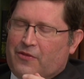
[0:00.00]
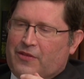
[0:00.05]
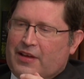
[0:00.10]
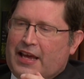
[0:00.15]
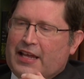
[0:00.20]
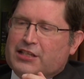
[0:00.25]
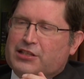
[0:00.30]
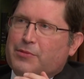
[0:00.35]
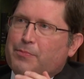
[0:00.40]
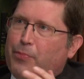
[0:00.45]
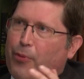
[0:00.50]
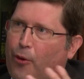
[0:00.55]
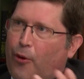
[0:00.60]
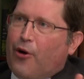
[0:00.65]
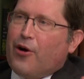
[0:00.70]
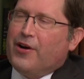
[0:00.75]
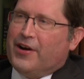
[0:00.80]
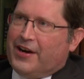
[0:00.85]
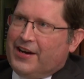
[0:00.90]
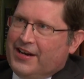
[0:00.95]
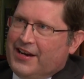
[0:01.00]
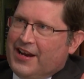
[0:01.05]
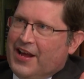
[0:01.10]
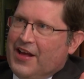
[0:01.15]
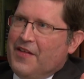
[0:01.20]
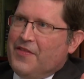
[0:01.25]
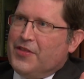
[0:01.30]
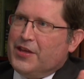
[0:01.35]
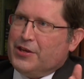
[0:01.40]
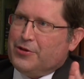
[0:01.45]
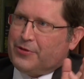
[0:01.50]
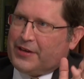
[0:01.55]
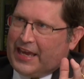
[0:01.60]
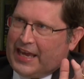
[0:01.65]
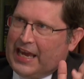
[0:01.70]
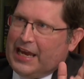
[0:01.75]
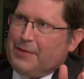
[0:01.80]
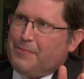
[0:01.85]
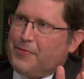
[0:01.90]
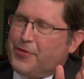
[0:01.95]
it is important that you
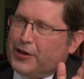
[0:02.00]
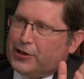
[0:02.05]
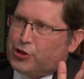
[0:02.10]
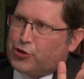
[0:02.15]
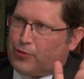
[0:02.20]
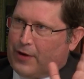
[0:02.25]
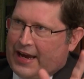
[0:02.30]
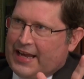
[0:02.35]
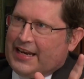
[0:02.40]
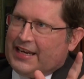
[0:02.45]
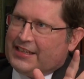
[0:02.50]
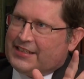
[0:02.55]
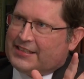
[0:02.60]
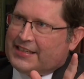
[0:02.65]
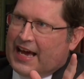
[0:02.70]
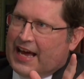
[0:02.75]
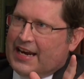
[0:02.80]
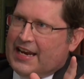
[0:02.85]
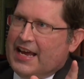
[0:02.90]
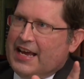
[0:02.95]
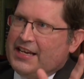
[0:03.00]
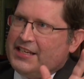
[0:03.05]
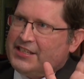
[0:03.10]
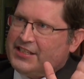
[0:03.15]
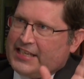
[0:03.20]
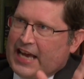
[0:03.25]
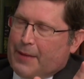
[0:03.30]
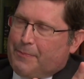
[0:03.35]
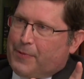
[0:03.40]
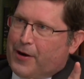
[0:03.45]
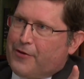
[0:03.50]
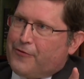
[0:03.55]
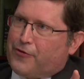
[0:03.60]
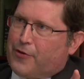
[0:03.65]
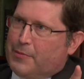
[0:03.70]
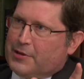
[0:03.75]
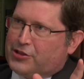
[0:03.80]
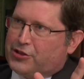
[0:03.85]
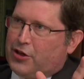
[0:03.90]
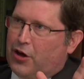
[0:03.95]
keep the training set separate
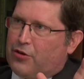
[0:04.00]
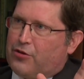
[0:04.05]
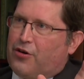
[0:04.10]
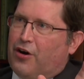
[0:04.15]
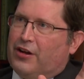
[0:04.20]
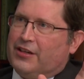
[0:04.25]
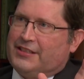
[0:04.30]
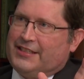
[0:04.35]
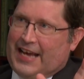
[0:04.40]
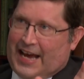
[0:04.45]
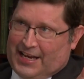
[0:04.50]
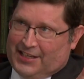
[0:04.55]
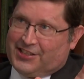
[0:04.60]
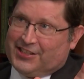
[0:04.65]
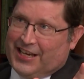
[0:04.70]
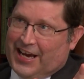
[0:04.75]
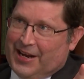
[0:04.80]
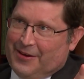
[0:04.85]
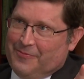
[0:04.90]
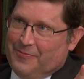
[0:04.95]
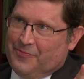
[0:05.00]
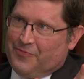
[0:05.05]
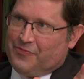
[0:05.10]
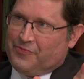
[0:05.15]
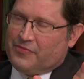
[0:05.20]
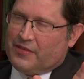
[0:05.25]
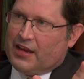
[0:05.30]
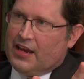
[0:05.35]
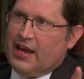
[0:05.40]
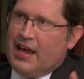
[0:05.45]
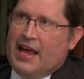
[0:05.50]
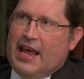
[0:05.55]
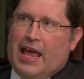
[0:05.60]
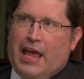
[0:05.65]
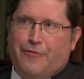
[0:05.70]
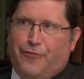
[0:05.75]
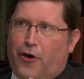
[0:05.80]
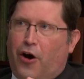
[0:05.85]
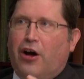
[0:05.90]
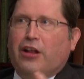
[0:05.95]
from a so-called test set.
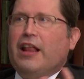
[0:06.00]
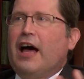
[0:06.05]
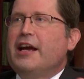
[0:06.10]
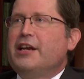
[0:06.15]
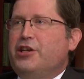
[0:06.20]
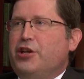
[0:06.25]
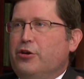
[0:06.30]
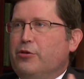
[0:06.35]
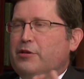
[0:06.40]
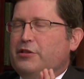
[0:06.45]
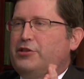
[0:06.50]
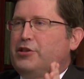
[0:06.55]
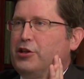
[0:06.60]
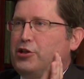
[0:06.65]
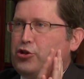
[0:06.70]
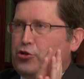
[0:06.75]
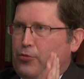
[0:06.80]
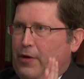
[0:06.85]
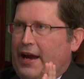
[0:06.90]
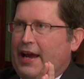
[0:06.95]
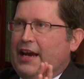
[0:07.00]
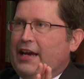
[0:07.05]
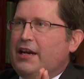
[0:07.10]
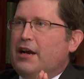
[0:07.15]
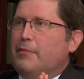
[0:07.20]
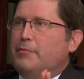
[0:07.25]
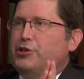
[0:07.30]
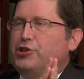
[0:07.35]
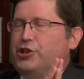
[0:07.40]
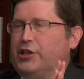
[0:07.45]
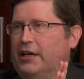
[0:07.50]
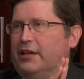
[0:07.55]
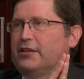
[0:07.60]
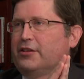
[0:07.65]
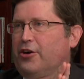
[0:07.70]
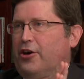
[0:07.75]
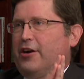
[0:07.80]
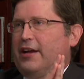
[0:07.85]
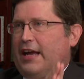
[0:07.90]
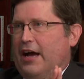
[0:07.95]
If all I do is to train a machine
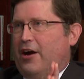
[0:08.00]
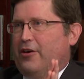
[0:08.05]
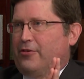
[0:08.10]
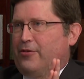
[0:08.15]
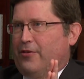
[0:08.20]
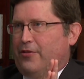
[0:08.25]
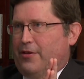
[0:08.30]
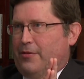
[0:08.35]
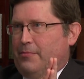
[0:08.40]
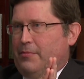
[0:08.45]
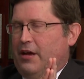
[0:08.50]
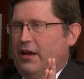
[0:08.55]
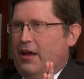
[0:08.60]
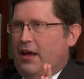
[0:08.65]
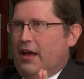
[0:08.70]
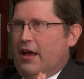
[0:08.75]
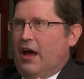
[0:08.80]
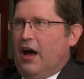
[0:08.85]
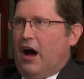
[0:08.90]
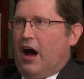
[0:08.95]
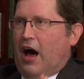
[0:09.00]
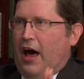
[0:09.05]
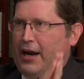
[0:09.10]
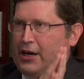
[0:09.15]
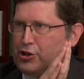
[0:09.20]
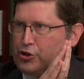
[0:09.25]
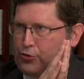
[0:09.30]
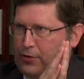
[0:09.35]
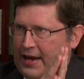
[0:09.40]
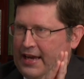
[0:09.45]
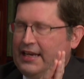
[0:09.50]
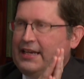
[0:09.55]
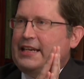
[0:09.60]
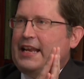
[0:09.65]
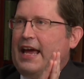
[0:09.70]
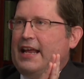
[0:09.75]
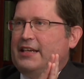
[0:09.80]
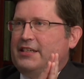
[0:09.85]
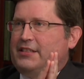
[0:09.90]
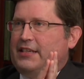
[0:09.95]
learning algorithm on a training
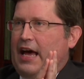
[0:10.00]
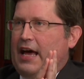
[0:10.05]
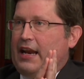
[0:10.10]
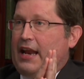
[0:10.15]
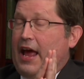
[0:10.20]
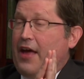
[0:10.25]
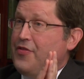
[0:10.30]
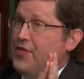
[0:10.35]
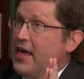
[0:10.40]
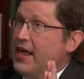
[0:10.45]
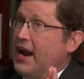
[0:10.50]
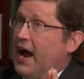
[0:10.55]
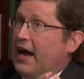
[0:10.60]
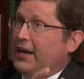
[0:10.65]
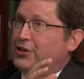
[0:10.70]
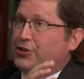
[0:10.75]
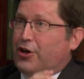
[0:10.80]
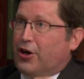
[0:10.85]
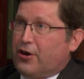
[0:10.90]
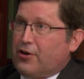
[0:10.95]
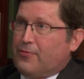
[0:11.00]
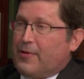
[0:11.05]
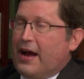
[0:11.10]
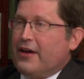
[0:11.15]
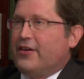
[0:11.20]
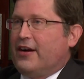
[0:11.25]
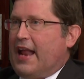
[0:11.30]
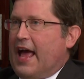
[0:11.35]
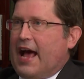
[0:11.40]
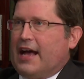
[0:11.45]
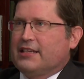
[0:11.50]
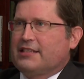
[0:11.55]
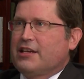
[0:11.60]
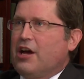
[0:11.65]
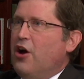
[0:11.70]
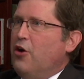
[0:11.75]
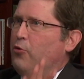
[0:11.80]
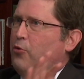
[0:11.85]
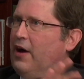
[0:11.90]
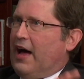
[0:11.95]
data set, and then I turn around and ask,
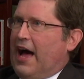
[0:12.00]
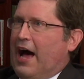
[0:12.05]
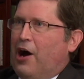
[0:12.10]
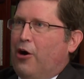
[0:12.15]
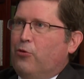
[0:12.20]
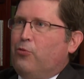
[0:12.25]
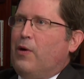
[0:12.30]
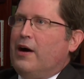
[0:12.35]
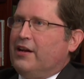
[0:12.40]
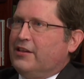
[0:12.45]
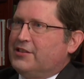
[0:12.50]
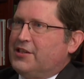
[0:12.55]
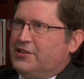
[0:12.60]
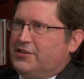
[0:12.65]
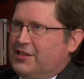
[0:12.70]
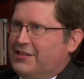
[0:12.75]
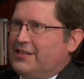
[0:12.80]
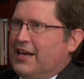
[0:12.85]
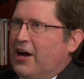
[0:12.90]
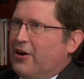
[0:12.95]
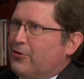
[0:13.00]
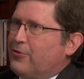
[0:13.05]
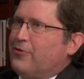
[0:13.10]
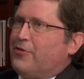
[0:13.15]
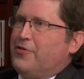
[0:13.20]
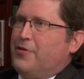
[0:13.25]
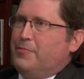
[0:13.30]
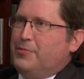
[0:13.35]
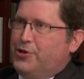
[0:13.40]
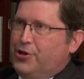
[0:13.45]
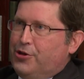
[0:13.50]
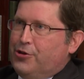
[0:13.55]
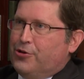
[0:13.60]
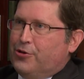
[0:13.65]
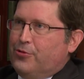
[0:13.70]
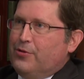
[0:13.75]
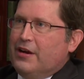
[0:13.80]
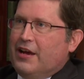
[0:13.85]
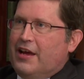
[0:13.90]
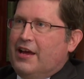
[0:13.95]
well, how well does this algorithm
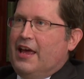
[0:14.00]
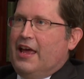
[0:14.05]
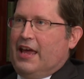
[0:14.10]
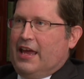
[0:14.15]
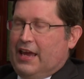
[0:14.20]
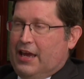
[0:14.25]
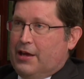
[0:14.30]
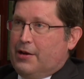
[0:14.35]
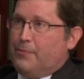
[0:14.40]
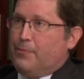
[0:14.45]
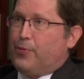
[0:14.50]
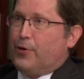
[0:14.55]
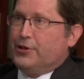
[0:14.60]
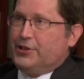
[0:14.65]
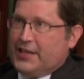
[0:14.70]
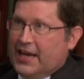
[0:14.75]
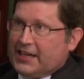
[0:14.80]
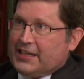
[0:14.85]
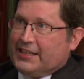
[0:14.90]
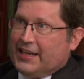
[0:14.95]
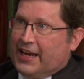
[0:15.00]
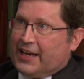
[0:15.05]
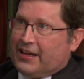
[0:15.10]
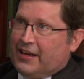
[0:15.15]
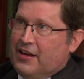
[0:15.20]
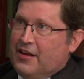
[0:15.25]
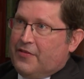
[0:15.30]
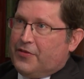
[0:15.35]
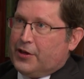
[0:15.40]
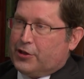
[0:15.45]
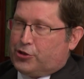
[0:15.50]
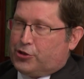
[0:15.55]
do in predicting the